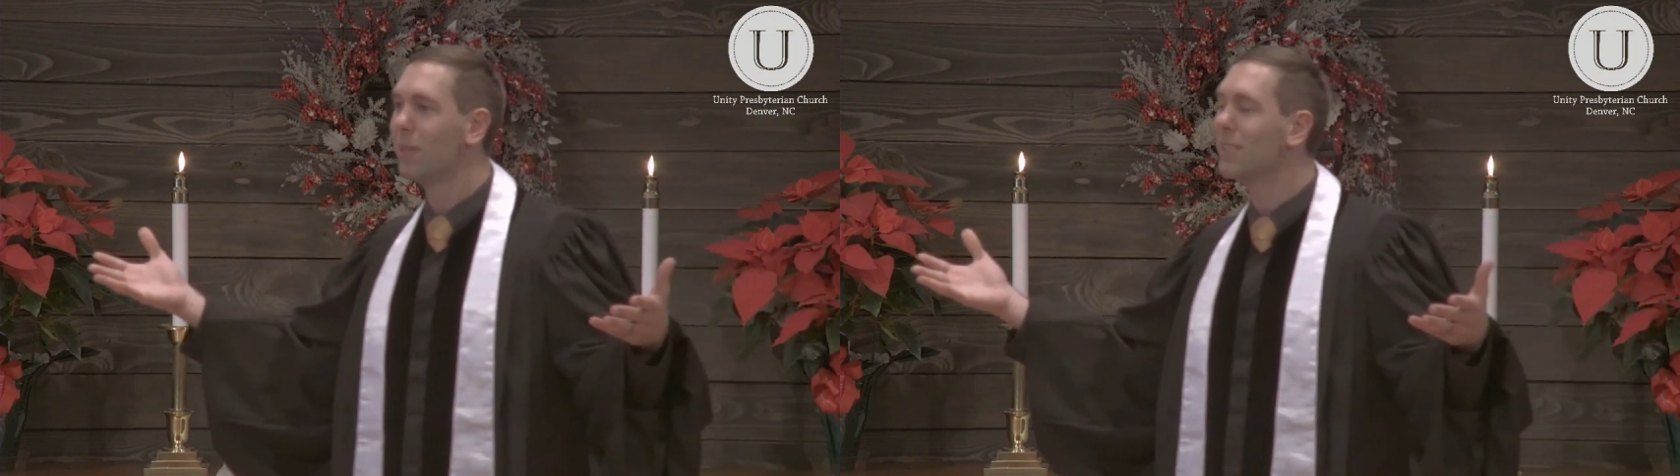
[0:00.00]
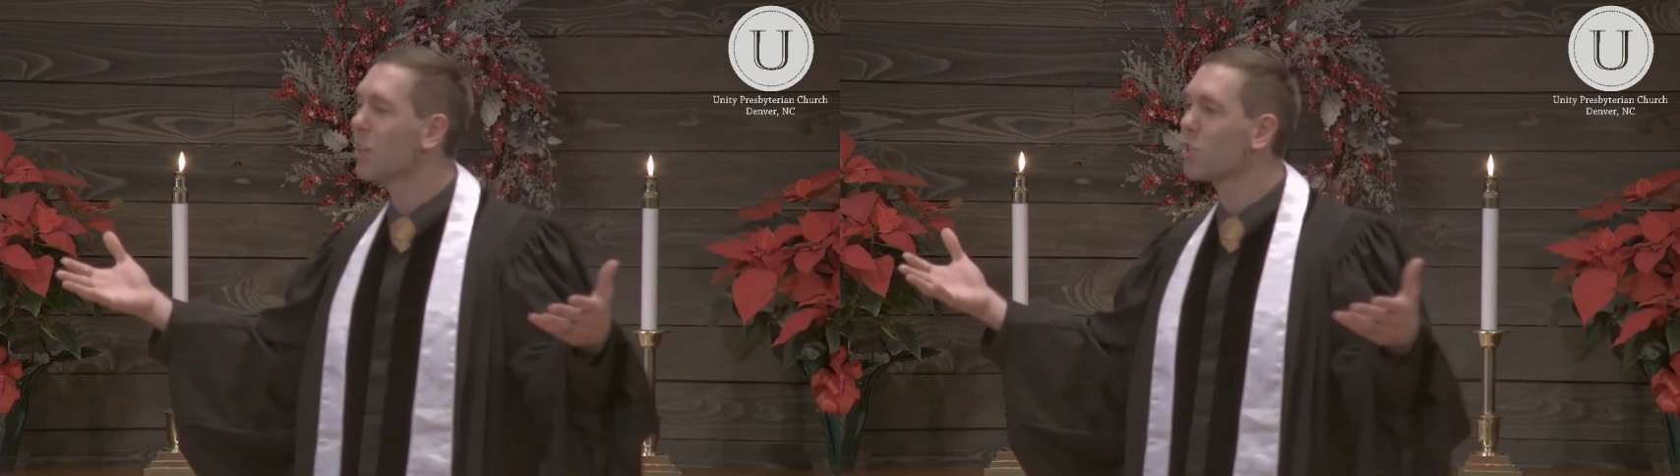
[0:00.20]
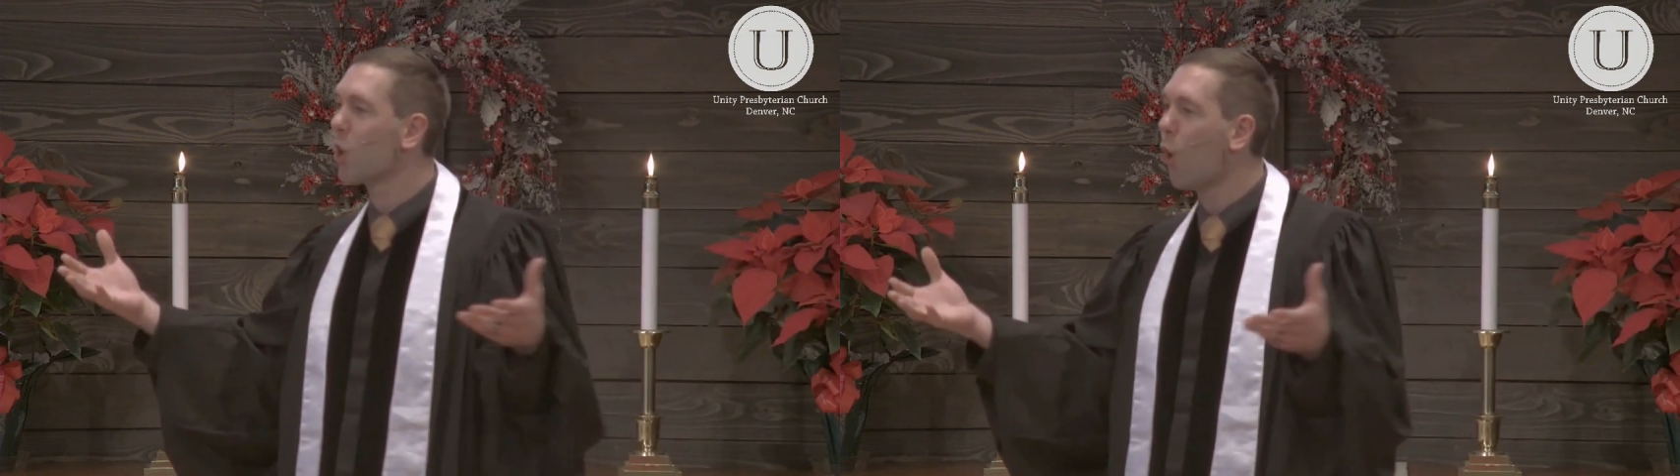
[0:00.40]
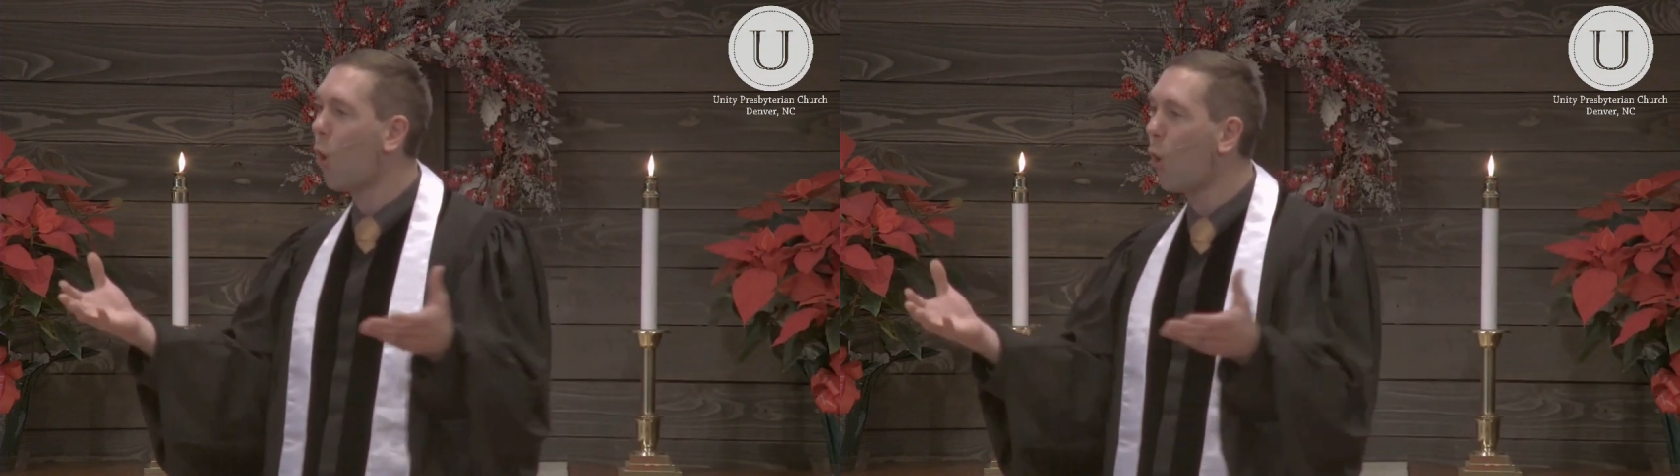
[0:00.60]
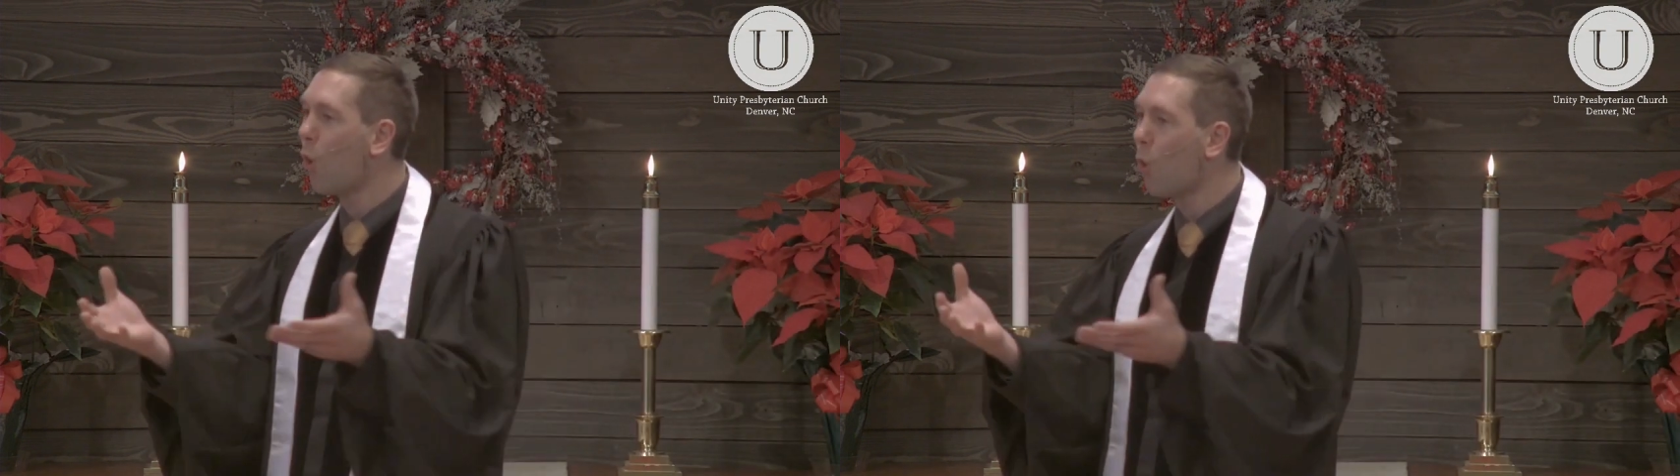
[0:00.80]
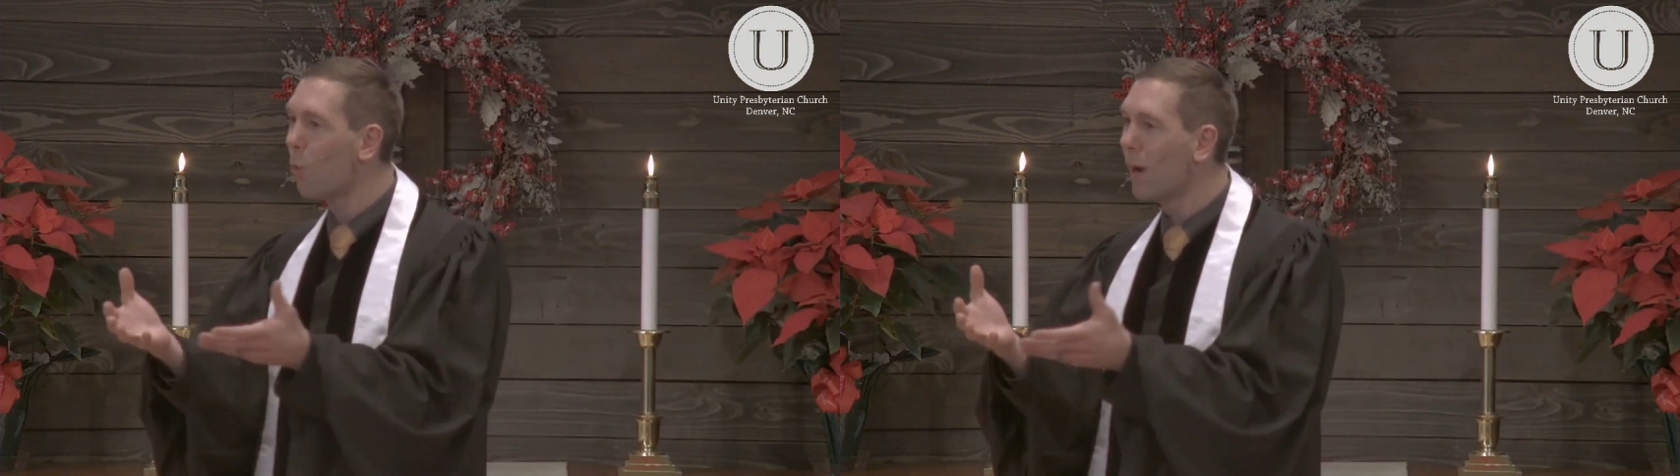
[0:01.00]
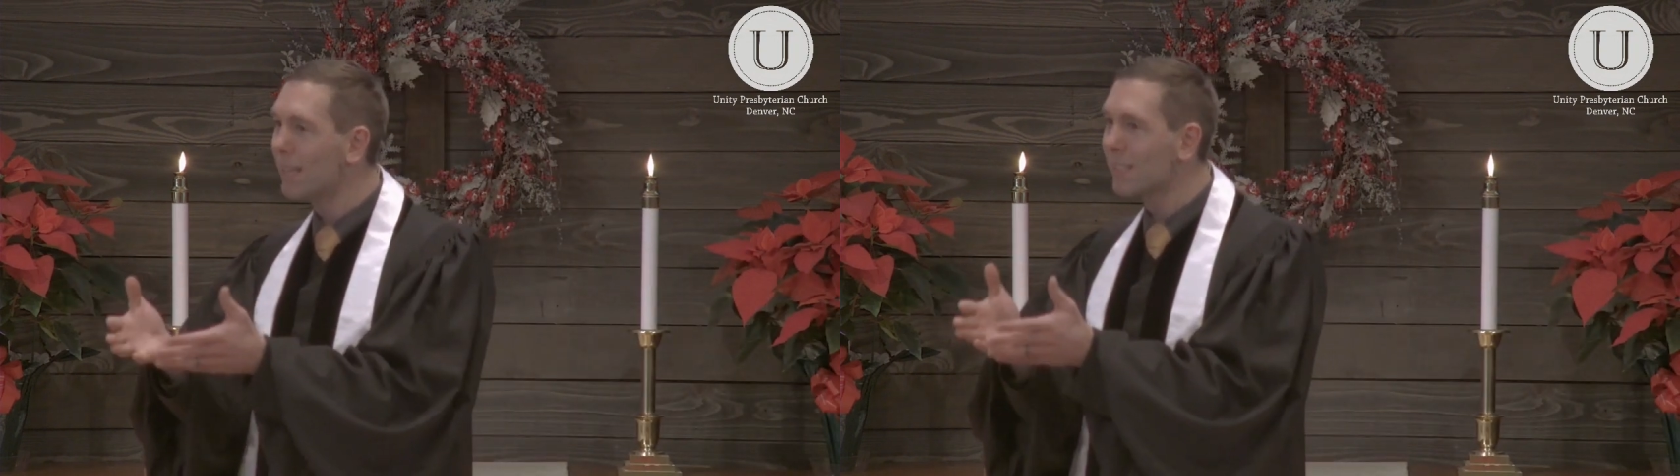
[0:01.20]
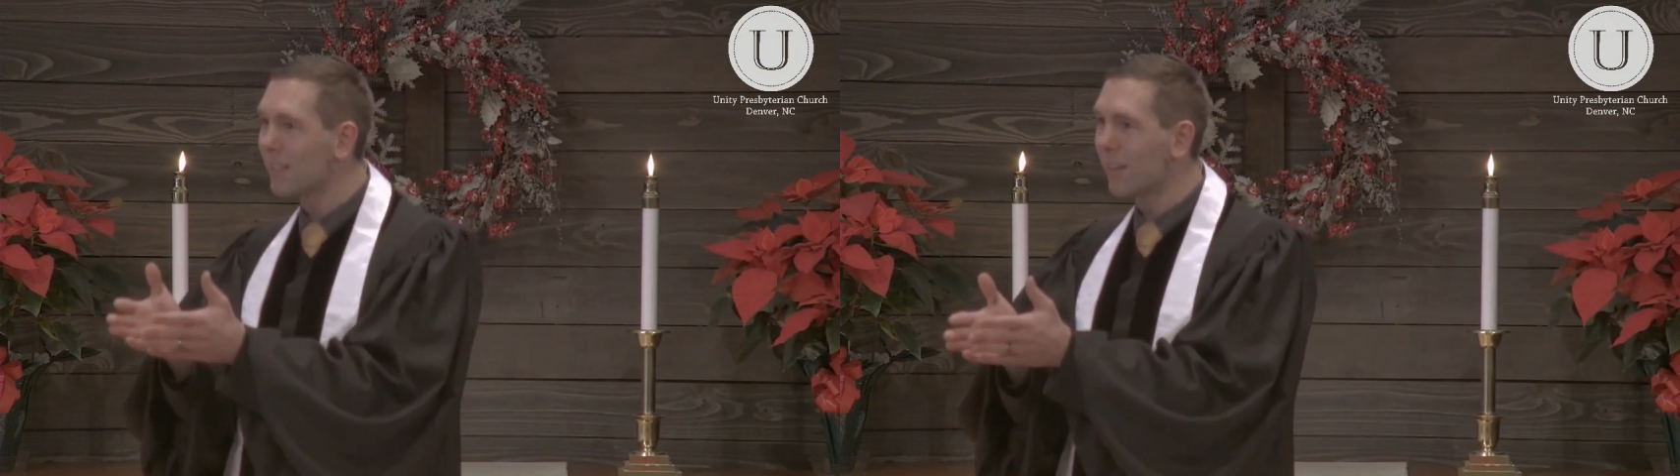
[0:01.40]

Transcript: because there's always